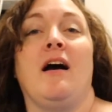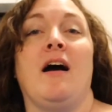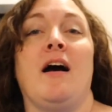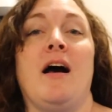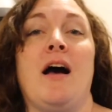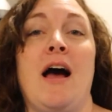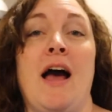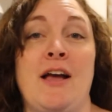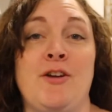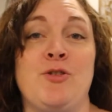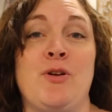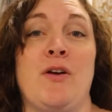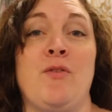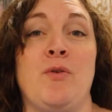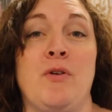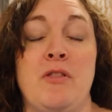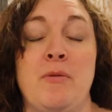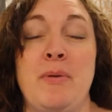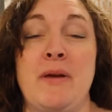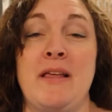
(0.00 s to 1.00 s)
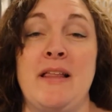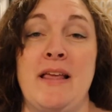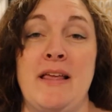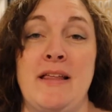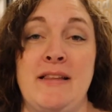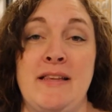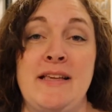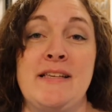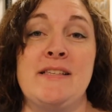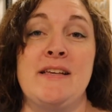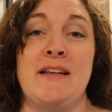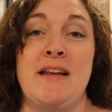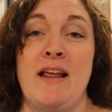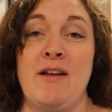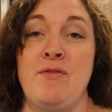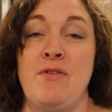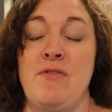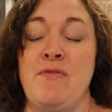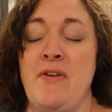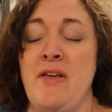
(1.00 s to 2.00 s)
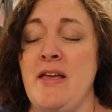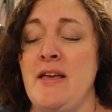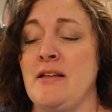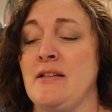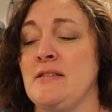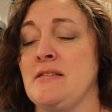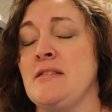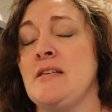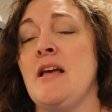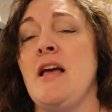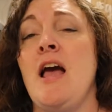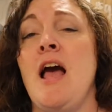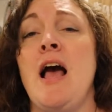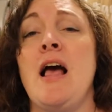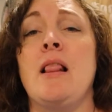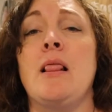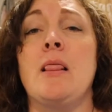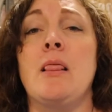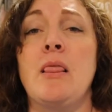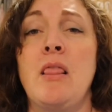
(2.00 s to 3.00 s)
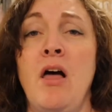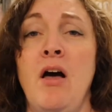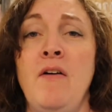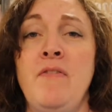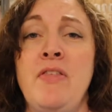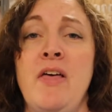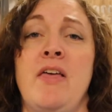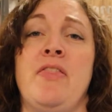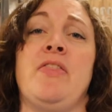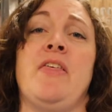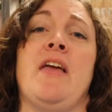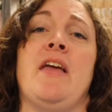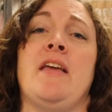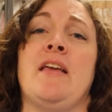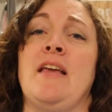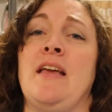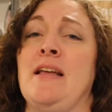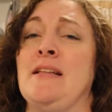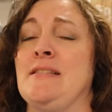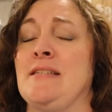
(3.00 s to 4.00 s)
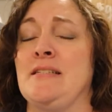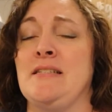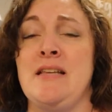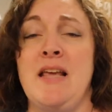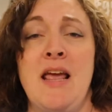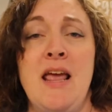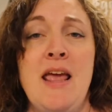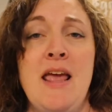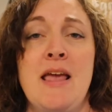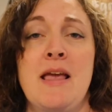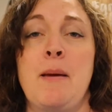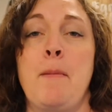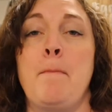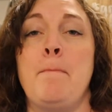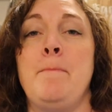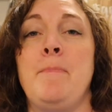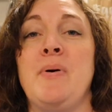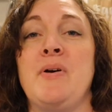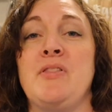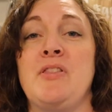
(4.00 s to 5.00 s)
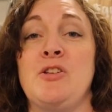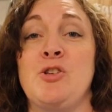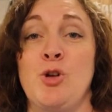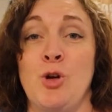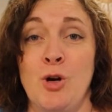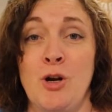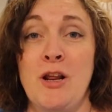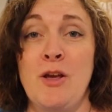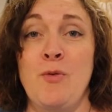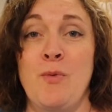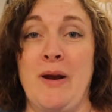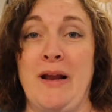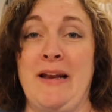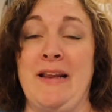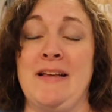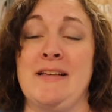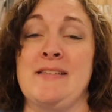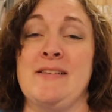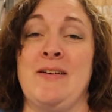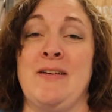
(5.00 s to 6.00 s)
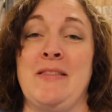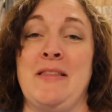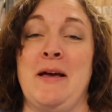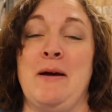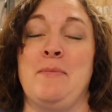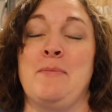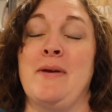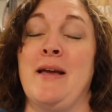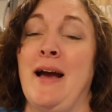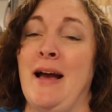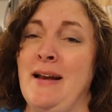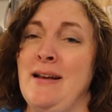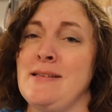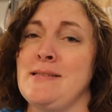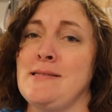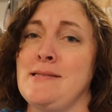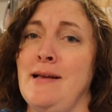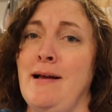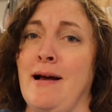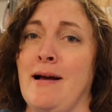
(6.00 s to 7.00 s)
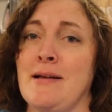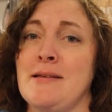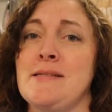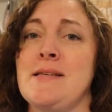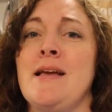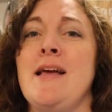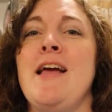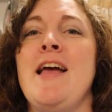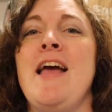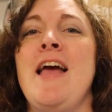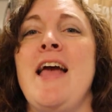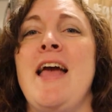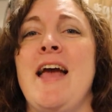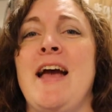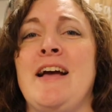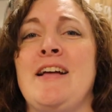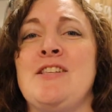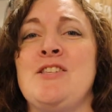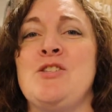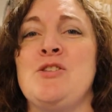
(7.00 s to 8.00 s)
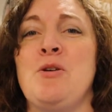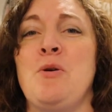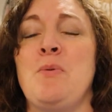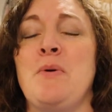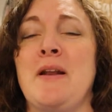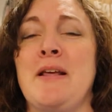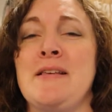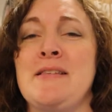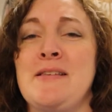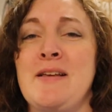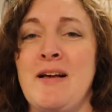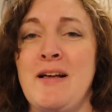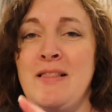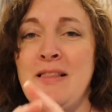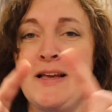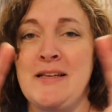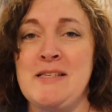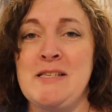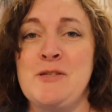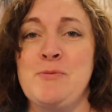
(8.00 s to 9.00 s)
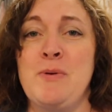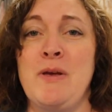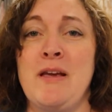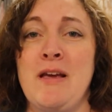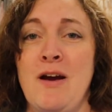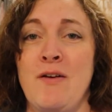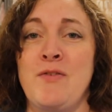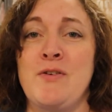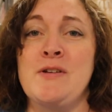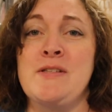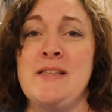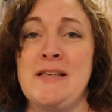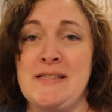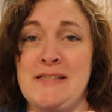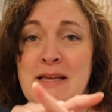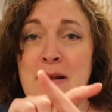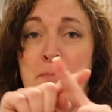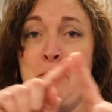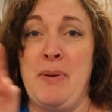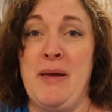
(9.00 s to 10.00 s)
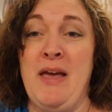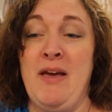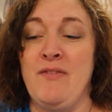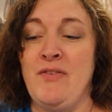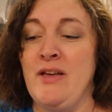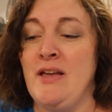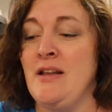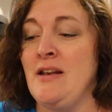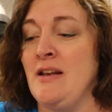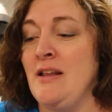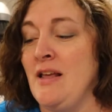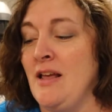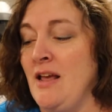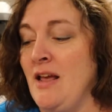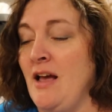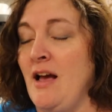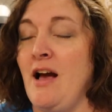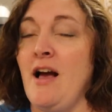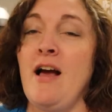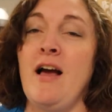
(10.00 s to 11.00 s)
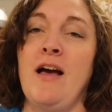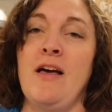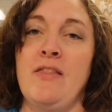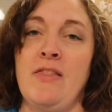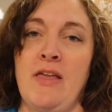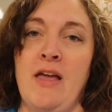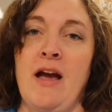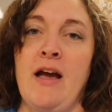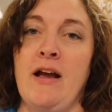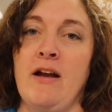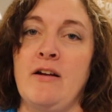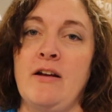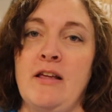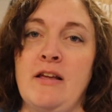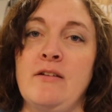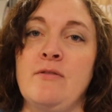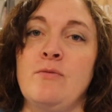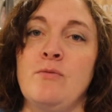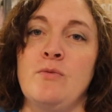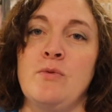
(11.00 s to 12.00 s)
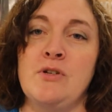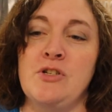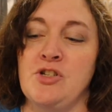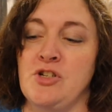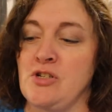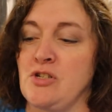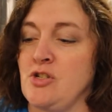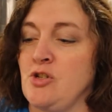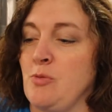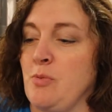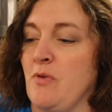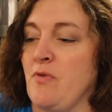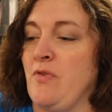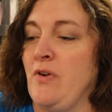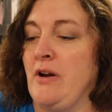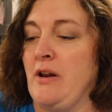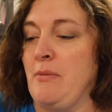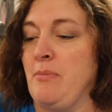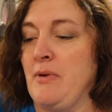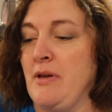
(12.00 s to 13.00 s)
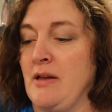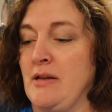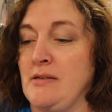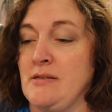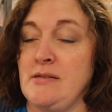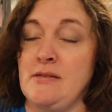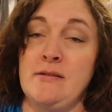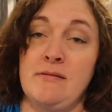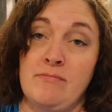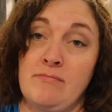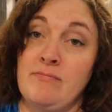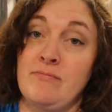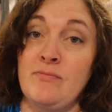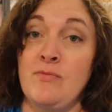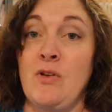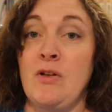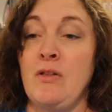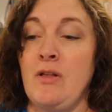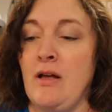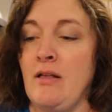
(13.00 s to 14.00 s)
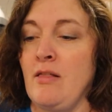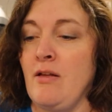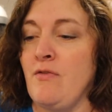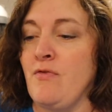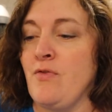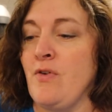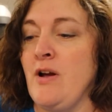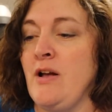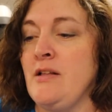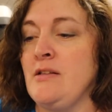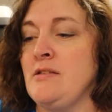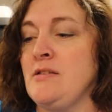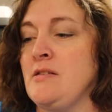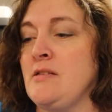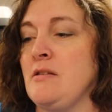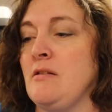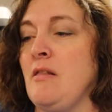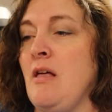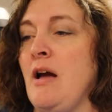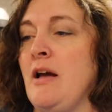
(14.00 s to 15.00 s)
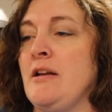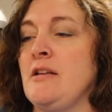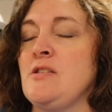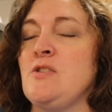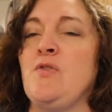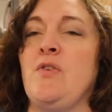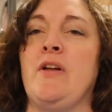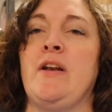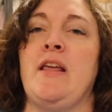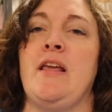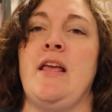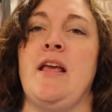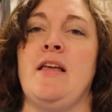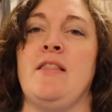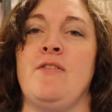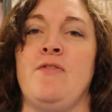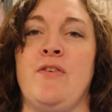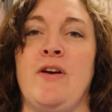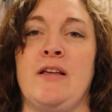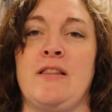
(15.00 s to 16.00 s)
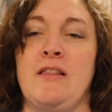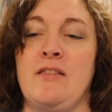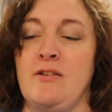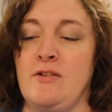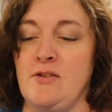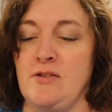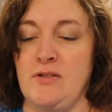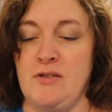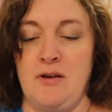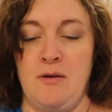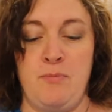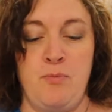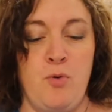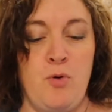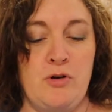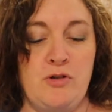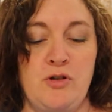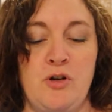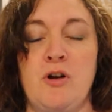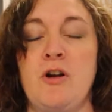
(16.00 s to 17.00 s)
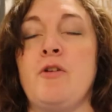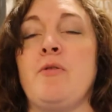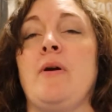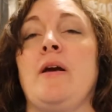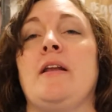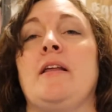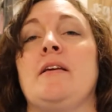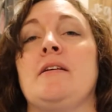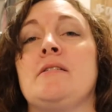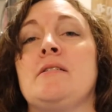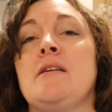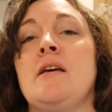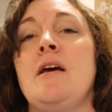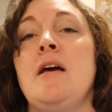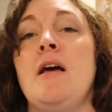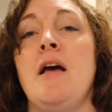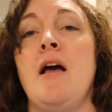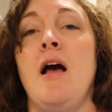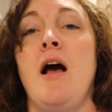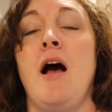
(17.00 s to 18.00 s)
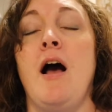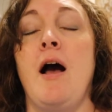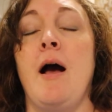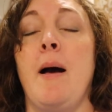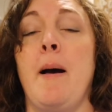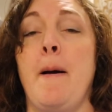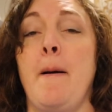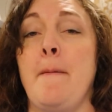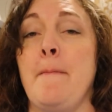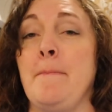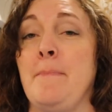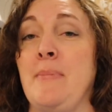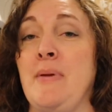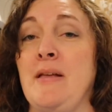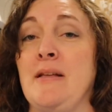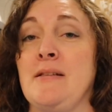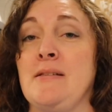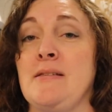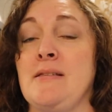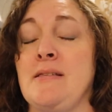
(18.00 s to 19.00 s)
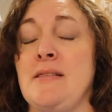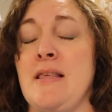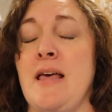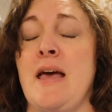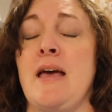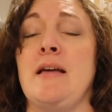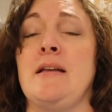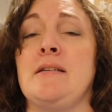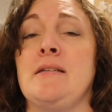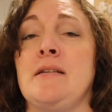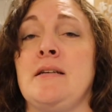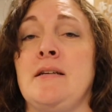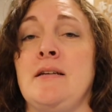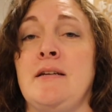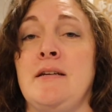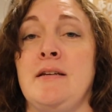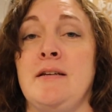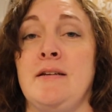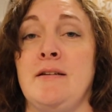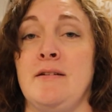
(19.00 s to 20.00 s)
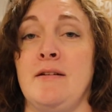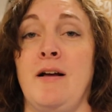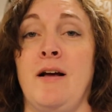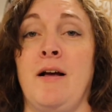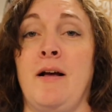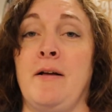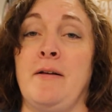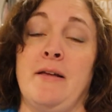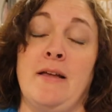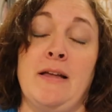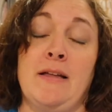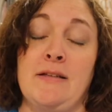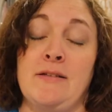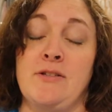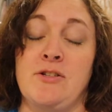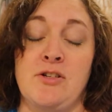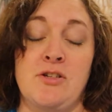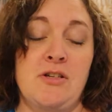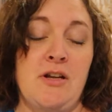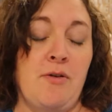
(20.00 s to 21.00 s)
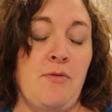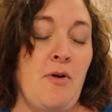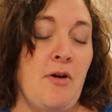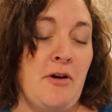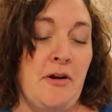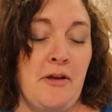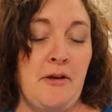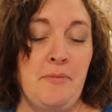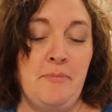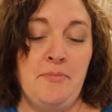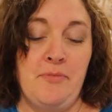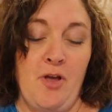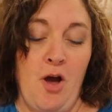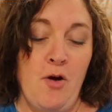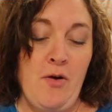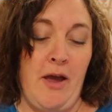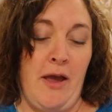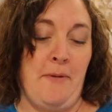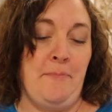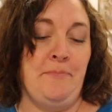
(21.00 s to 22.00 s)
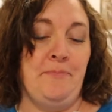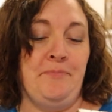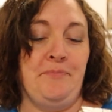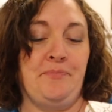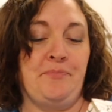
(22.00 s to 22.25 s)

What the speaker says: I drive one of the big Nissan Envy vans. Love that thing. It's a tank, but the turning radius on them kind of sucks. And so when I saw license plate covers that said pivot, the irony was just super funny because, well, I love Friends. The line is funny. And the fact that there's a poor turning radius means that it's just ironic. Okay.